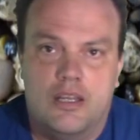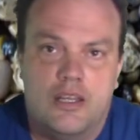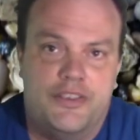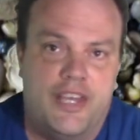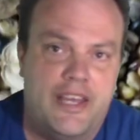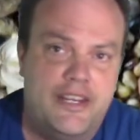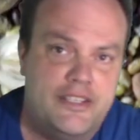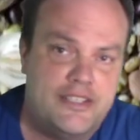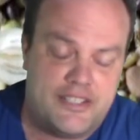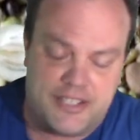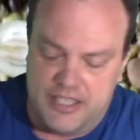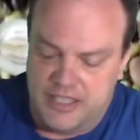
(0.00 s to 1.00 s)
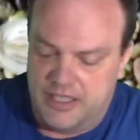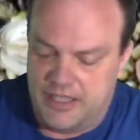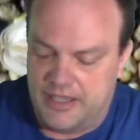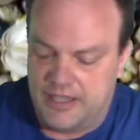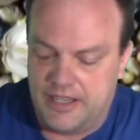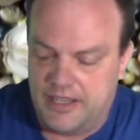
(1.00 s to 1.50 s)
That is
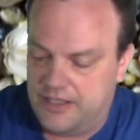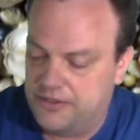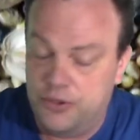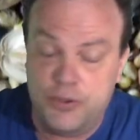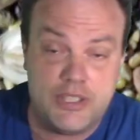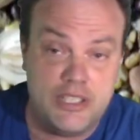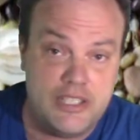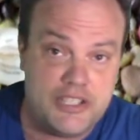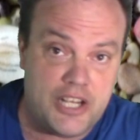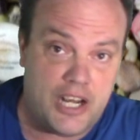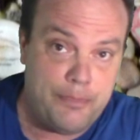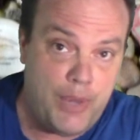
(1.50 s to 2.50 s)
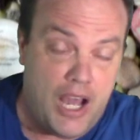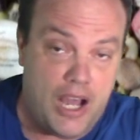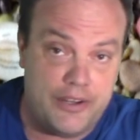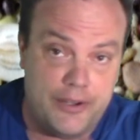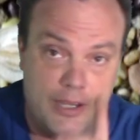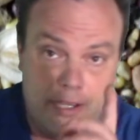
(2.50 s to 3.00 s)
the new seed that I
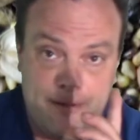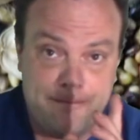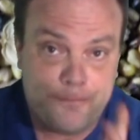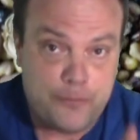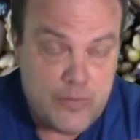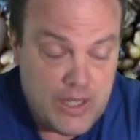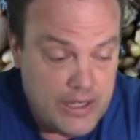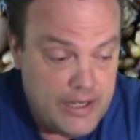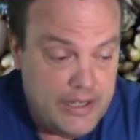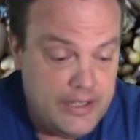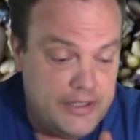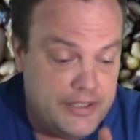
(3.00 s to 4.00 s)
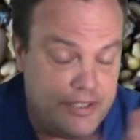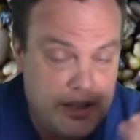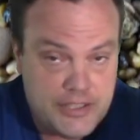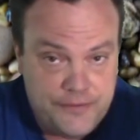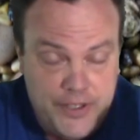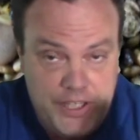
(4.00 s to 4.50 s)
bought. In the
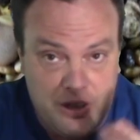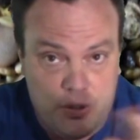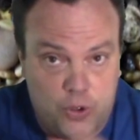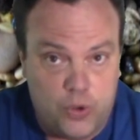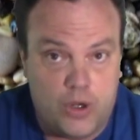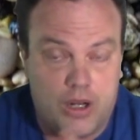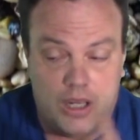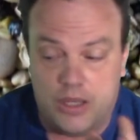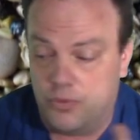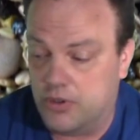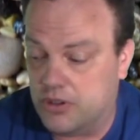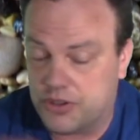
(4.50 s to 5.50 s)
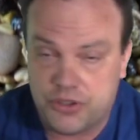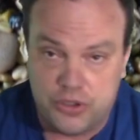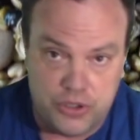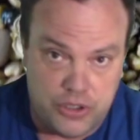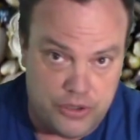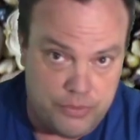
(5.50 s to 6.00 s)
next video I will show
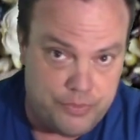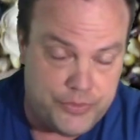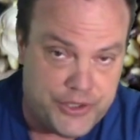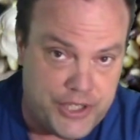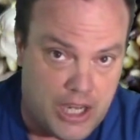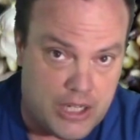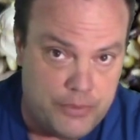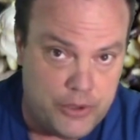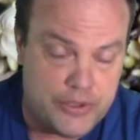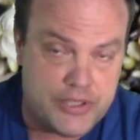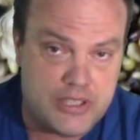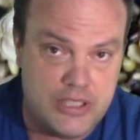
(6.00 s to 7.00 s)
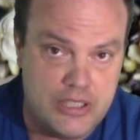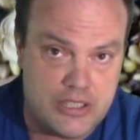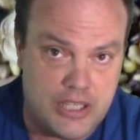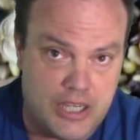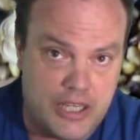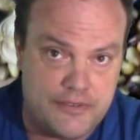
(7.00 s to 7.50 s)
you, talk about the seeds
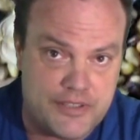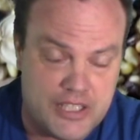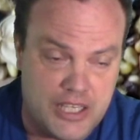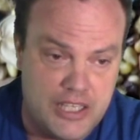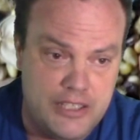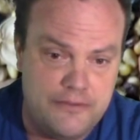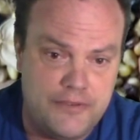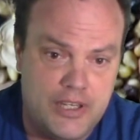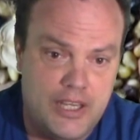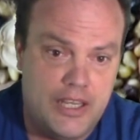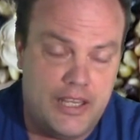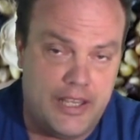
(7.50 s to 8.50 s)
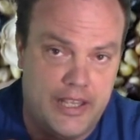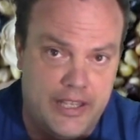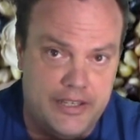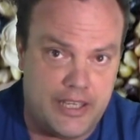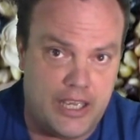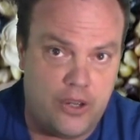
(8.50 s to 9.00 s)
that I saved
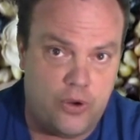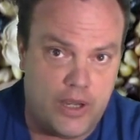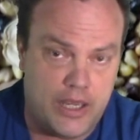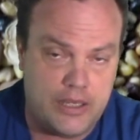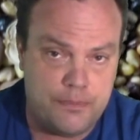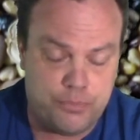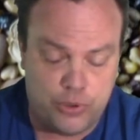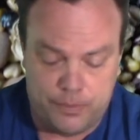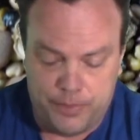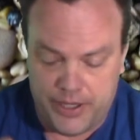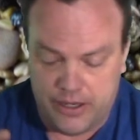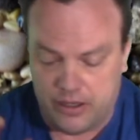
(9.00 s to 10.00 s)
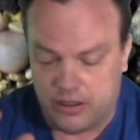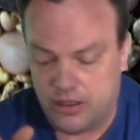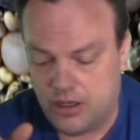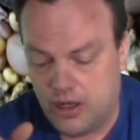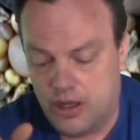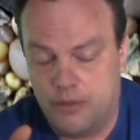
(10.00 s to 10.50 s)
and how I prepare
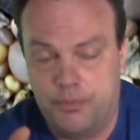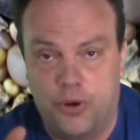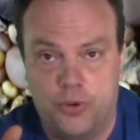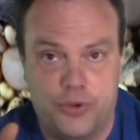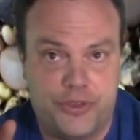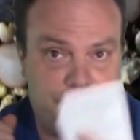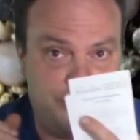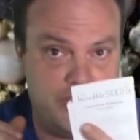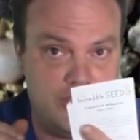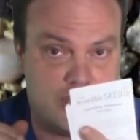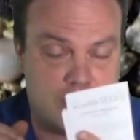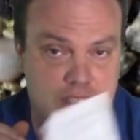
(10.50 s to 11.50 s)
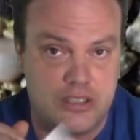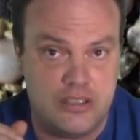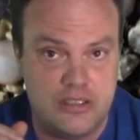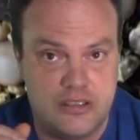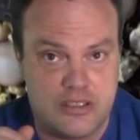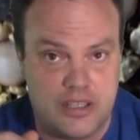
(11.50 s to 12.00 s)
both these
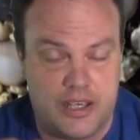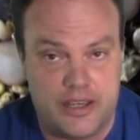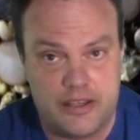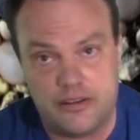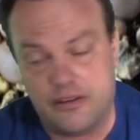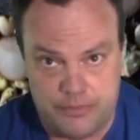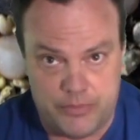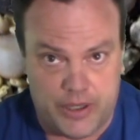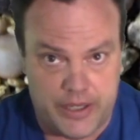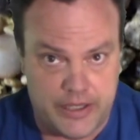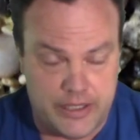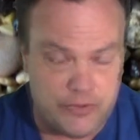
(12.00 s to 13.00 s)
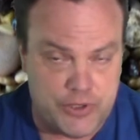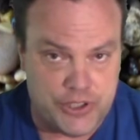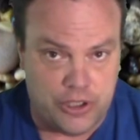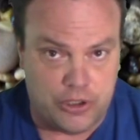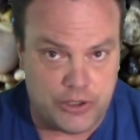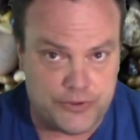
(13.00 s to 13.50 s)
seeds and my
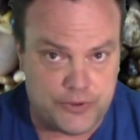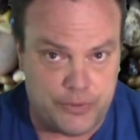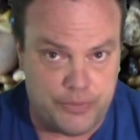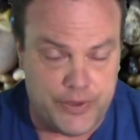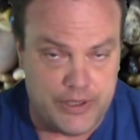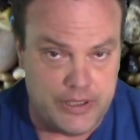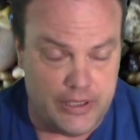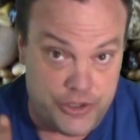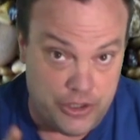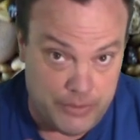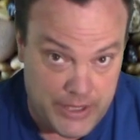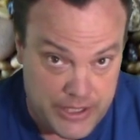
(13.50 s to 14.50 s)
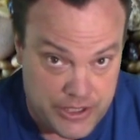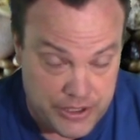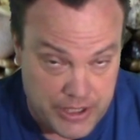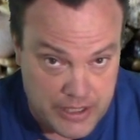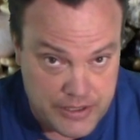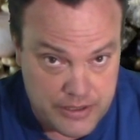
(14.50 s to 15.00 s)
results from the germination
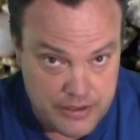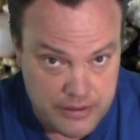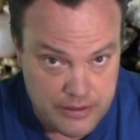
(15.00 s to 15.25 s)
test.